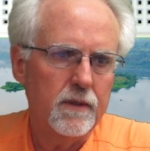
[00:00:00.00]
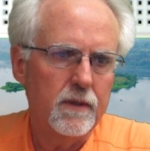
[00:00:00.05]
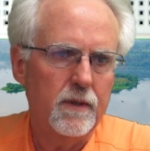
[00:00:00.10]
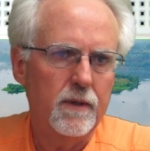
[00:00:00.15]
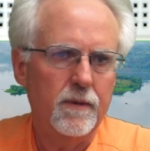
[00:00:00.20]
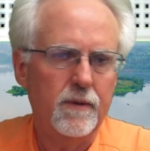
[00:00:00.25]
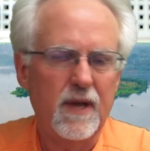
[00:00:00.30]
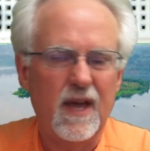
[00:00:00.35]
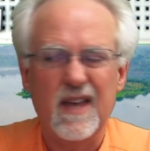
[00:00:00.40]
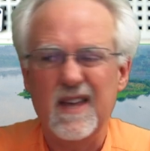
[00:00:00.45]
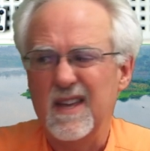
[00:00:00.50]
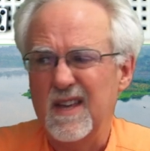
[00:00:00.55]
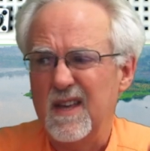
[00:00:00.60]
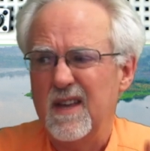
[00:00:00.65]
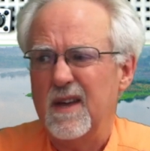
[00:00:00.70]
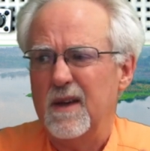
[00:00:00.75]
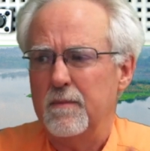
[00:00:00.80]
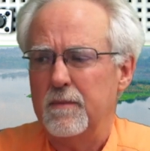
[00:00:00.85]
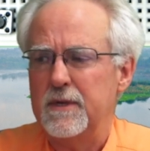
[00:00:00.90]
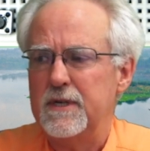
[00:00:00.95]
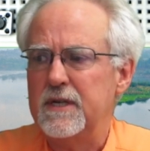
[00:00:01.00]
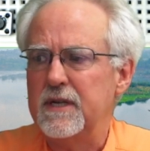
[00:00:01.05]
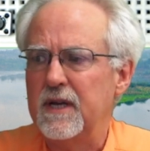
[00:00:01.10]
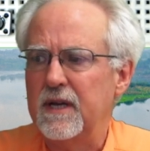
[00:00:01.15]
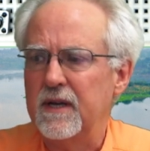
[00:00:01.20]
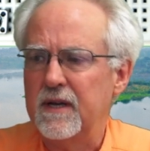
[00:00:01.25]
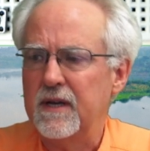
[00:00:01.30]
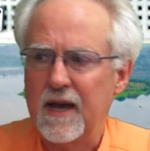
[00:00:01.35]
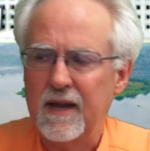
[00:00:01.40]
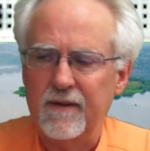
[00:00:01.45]
Okay, but you
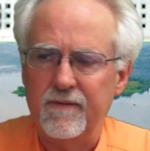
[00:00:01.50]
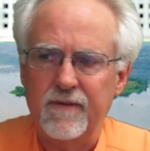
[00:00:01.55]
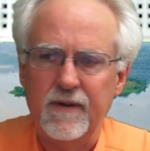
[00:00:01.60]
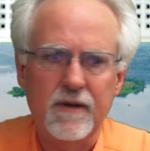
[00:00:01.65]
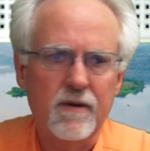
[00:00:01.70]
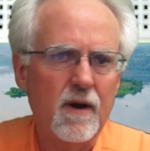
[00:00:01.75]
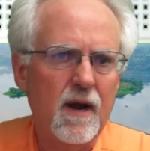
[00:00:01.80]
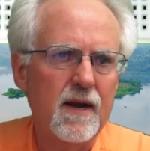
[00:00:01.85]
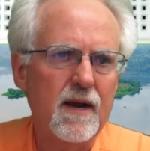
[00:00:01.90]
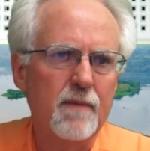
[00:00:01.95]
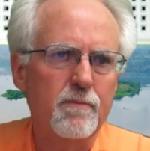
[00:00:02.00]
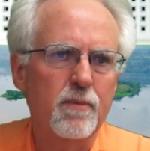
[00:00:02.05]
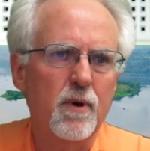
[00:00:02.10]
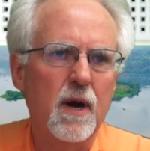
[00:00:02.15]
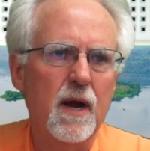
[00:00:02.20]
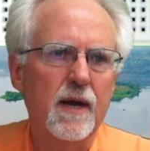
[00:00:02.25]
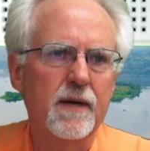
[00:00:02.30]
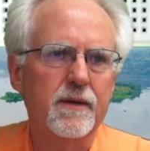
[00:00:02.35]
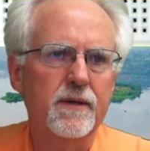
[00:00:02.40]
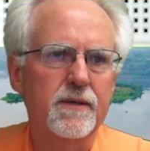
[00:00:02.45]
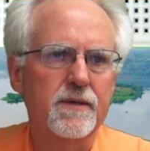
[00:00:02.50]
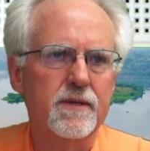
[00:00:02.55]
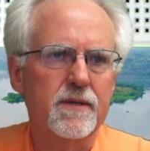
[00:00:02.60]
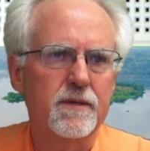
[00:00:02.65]
can kind of figure out I practice